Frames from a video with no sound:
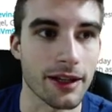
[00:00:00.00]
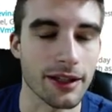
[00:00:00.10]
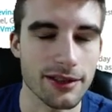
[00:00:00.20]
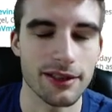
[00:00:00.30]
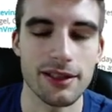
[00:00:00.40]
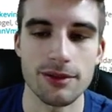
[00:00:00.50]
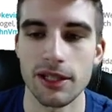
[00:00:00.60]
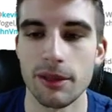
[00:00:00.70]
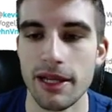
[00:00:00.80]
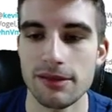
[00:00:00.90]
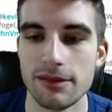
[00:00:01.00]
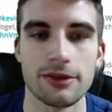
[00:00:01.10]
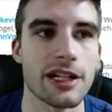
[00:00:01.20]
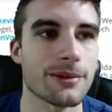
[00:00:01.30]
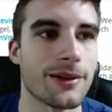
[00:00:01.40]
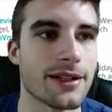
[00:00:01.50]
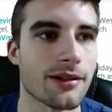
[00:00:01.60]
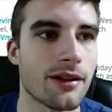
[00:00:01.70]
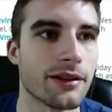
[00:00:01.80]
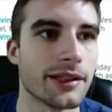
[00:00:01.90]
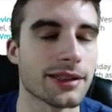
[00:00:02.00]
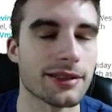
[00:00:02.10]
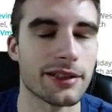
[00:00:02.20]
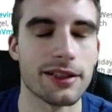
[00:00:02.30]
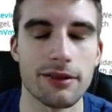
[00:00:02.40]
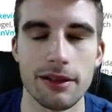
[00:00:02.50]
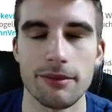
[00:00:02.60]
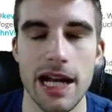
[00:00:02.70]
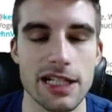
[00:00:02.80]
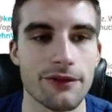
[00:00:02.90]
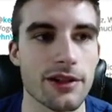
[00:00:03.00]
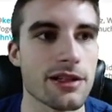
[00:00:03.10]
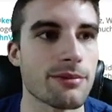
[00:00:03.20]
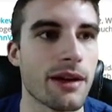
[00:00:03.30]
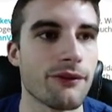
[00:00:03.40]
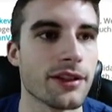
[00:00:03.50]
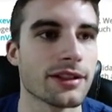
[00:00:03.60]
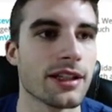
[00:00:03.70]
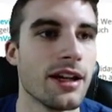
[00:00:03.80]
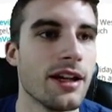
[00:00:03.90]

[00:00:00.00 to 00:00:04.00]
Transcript: I actually think he's one of the best mid-range plays on this slate. Great matchup versus Memphis.